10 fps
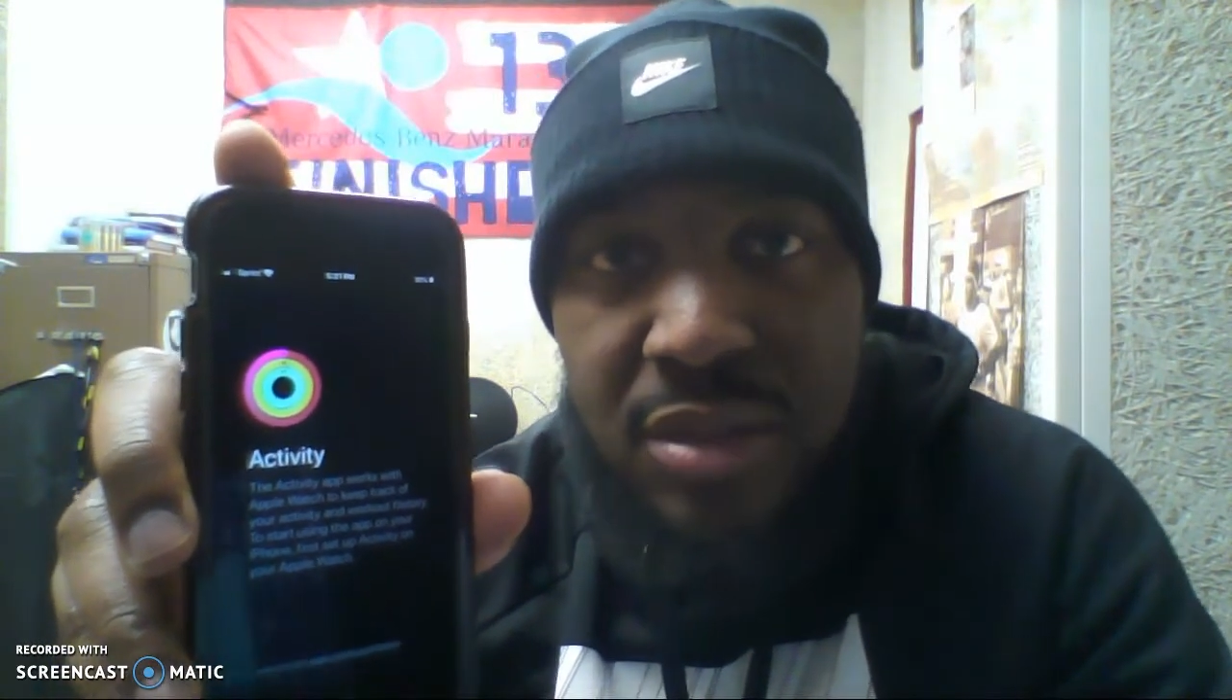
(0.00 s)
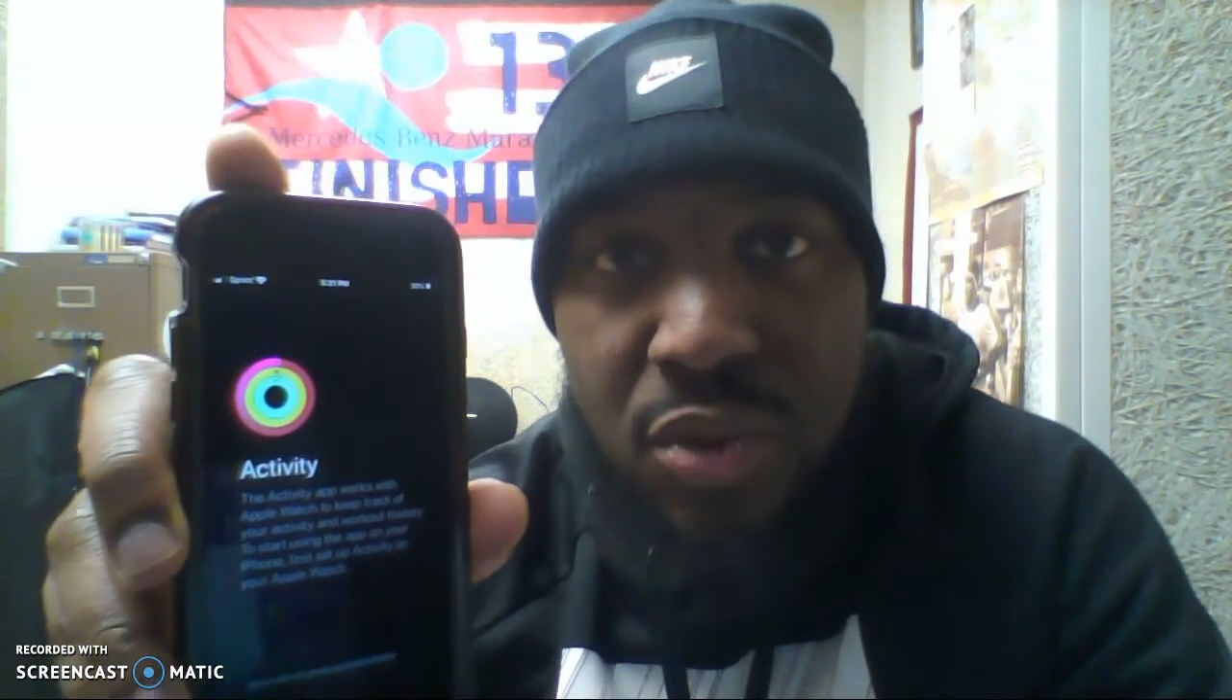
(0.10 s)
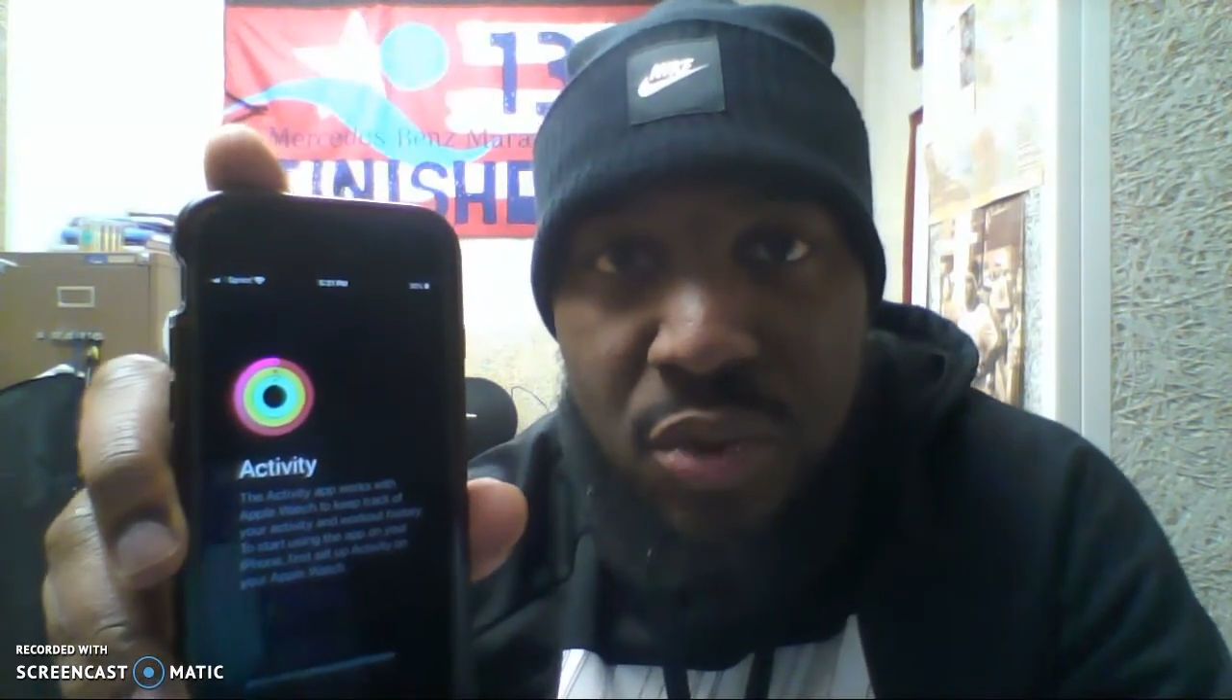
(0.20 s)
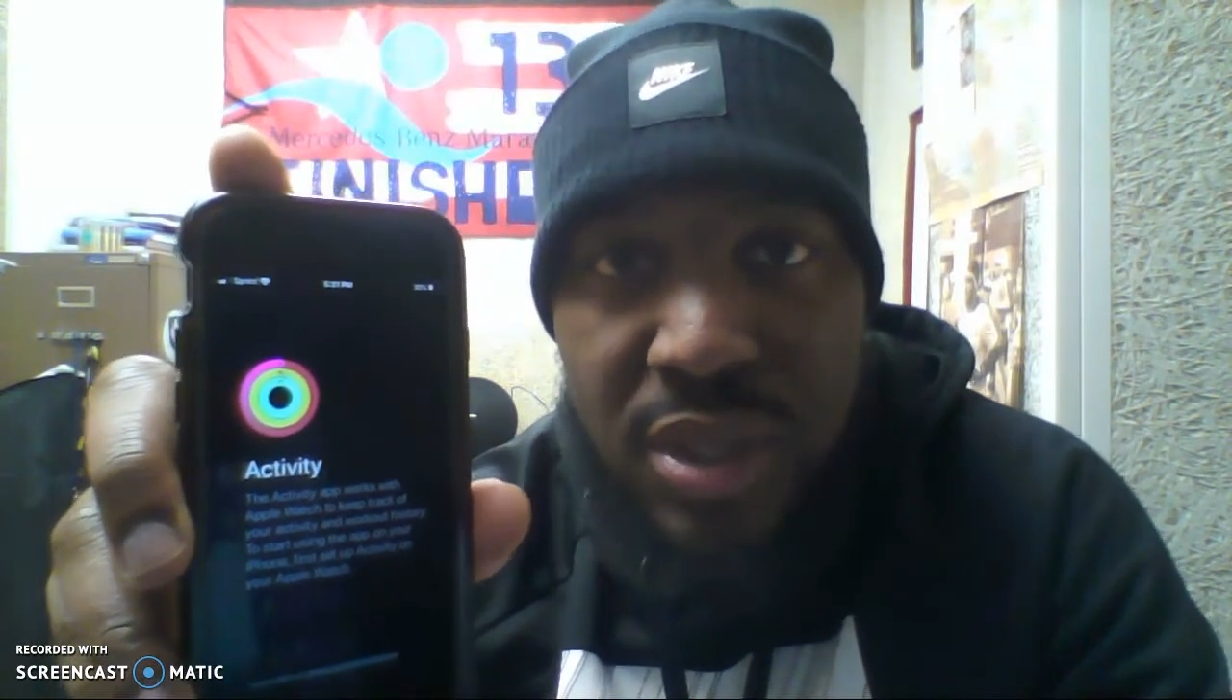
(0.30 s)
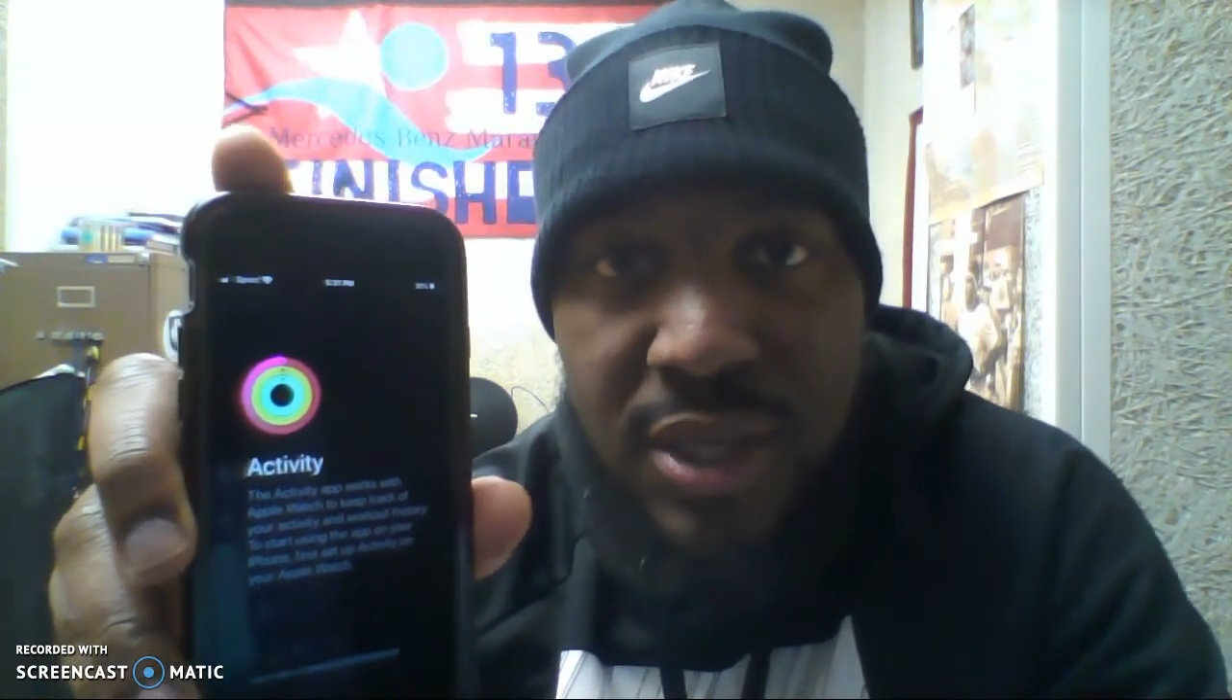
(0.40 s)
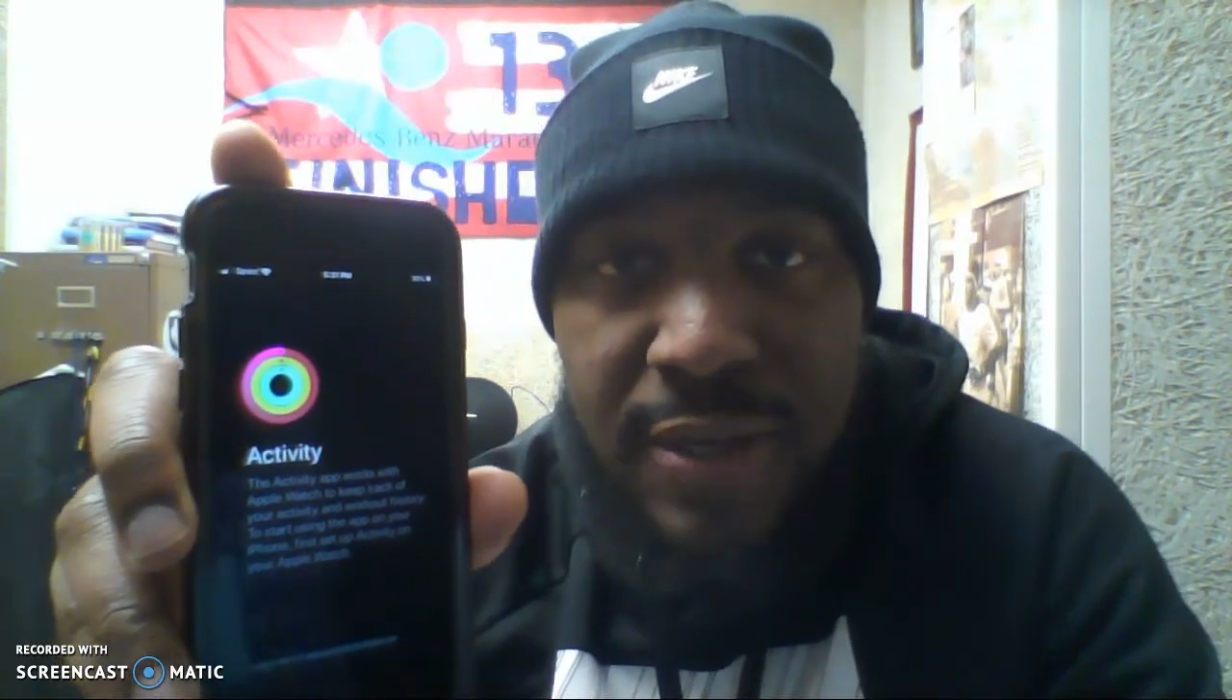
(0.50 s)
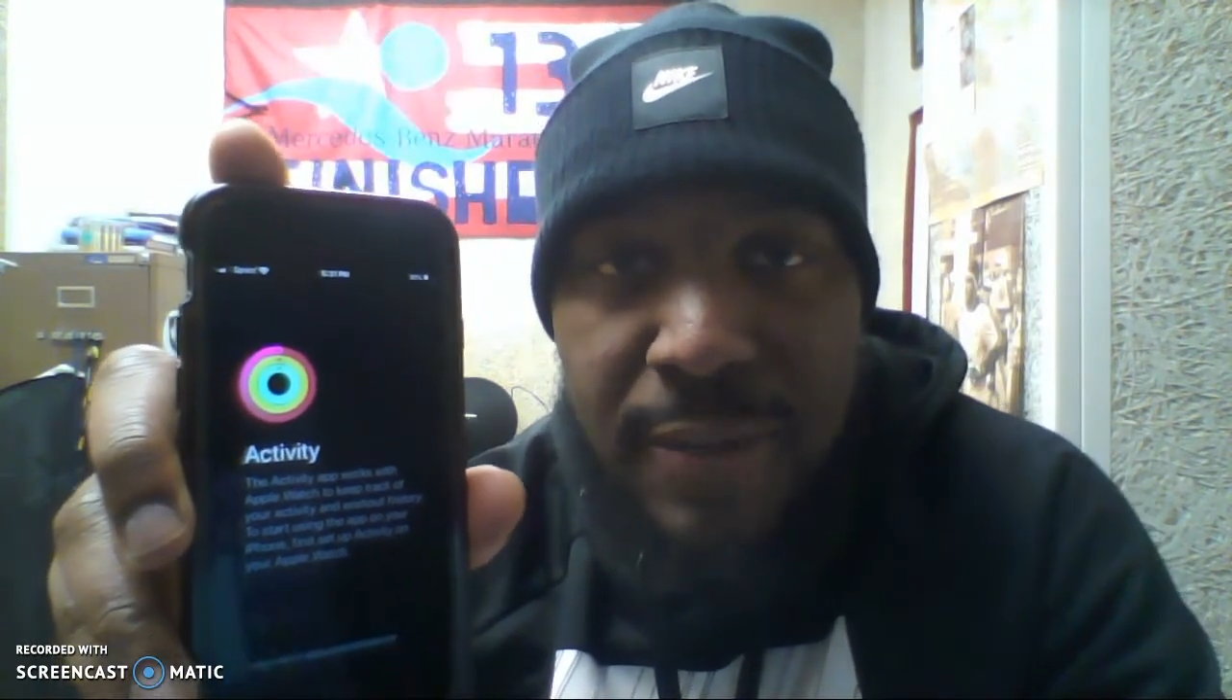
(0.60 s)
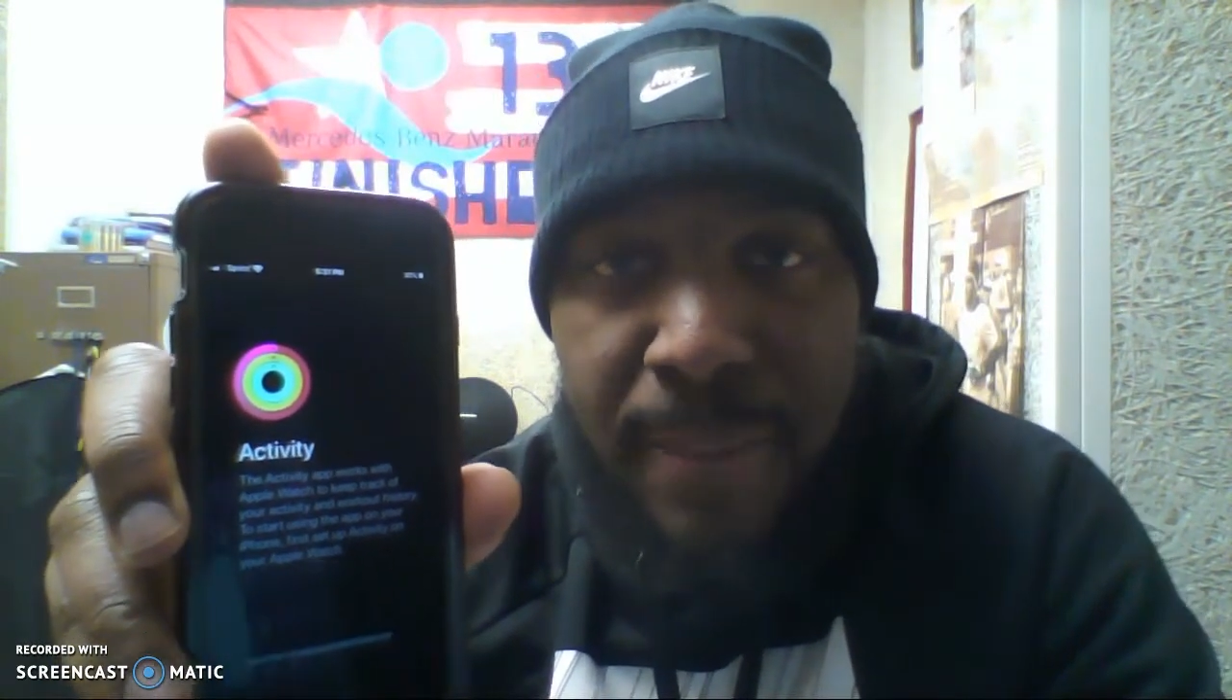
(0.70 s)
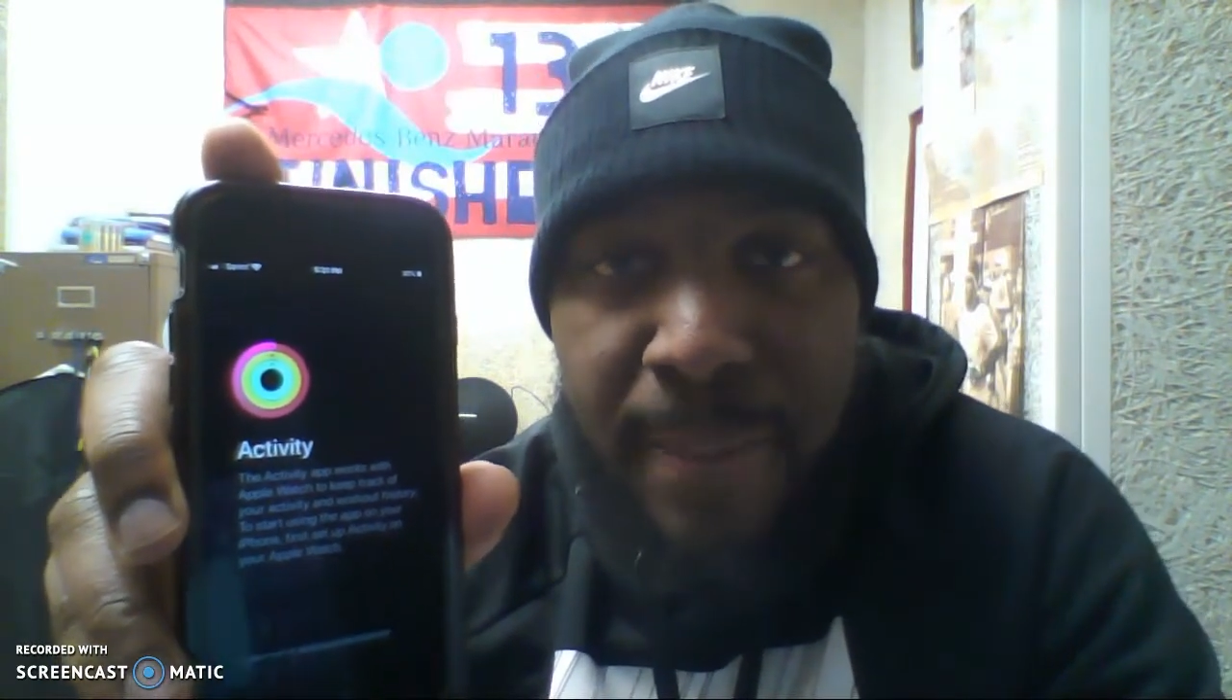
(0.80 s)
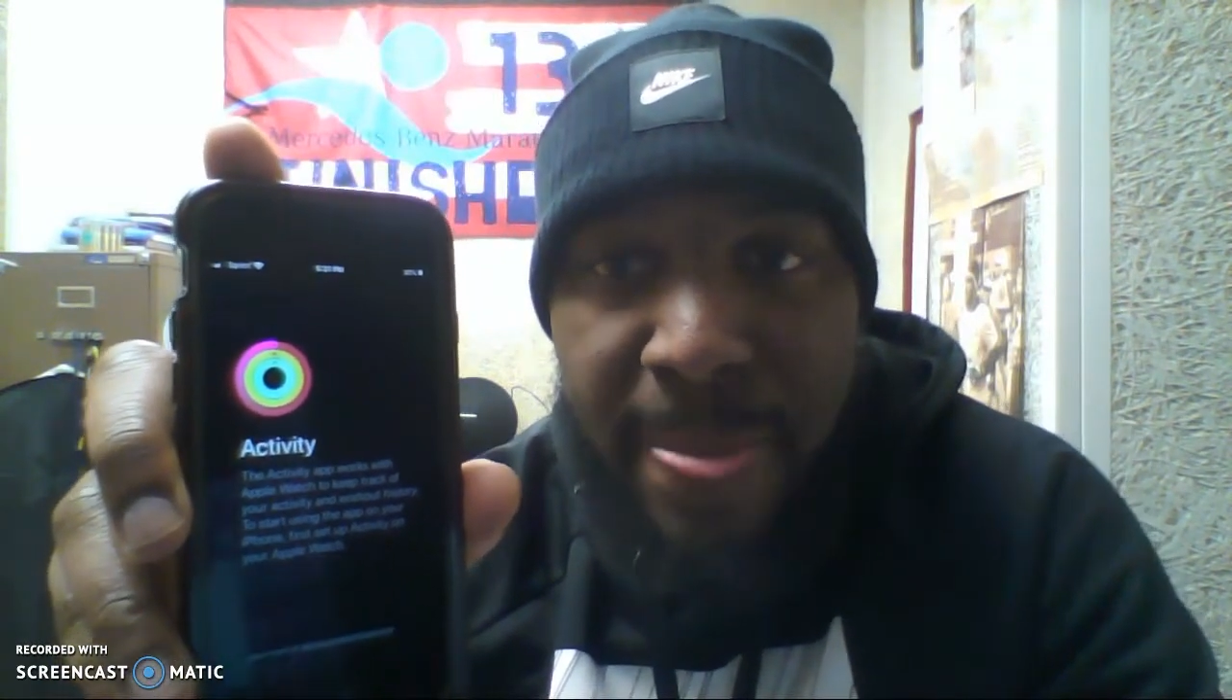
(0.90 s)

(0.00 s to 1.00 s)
to the